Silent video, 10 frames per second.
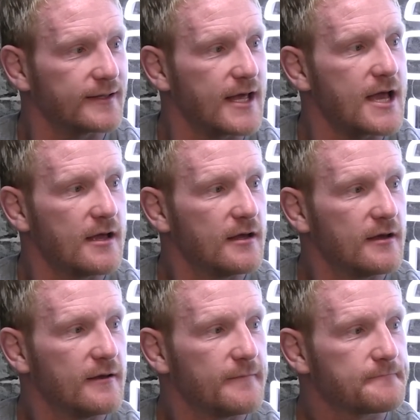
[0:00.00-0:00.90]
there.
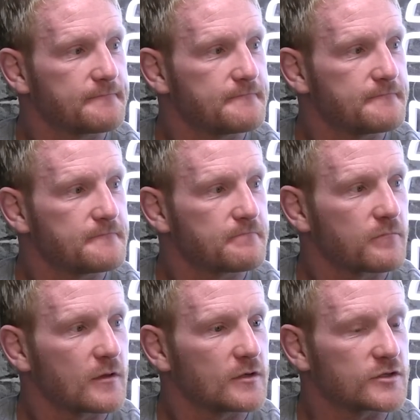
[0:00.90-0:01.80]

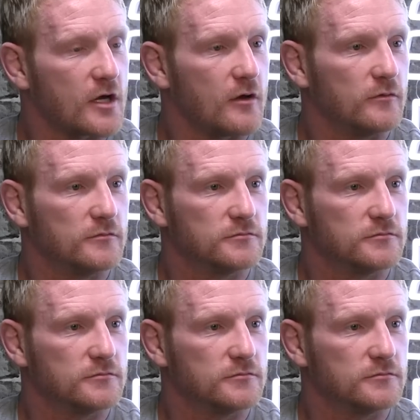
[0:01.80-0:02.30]
So